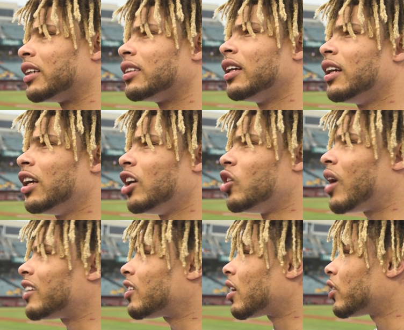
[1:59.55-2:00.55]
and you
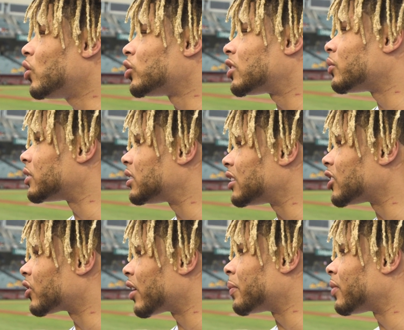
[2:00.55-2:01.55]
know, I thought Houston was such
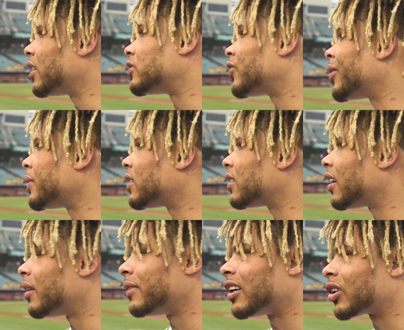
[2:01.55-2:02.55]
a great place for me.
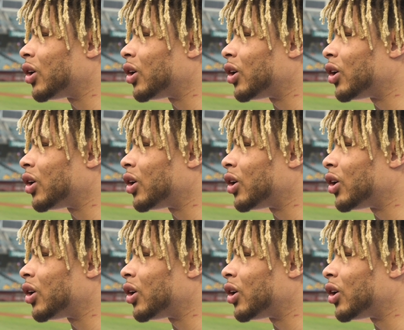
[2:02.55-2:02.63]
Their